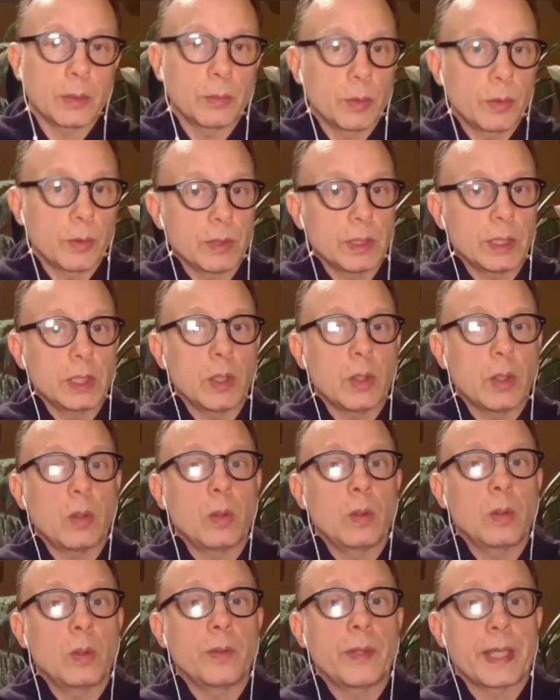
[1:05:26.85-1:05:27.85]
And we really
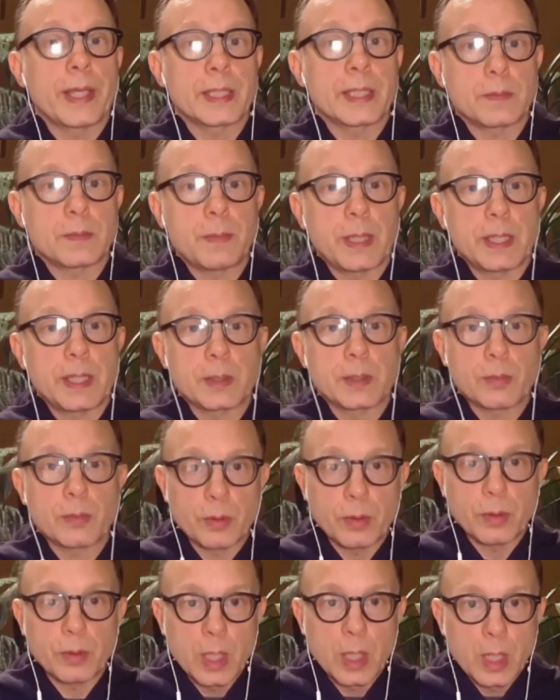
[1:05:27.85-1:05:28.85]
hold that space
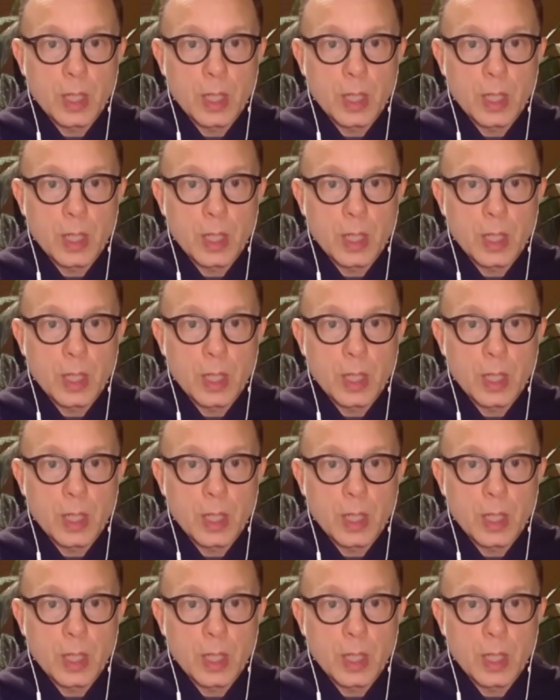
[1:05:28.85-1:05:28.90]
where